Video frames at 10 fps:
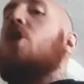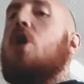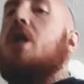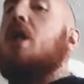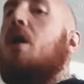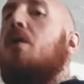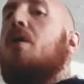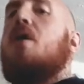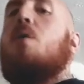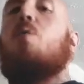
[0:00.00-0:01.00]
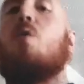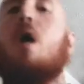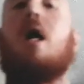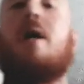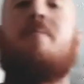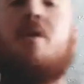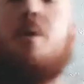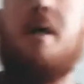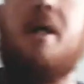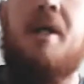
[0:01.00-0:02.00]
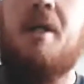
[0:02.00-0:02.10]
lockdown, what I'm doing,